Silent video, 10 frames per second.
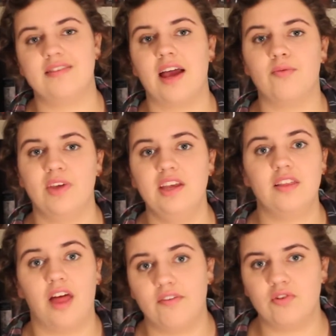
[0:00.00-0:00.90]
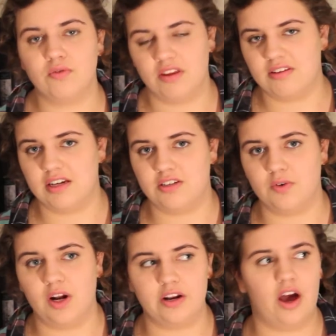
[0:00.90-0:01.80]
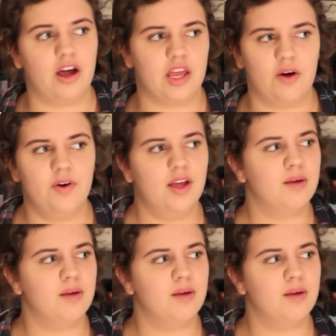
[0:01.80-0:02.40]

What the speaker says: I really loved listening to it on audio,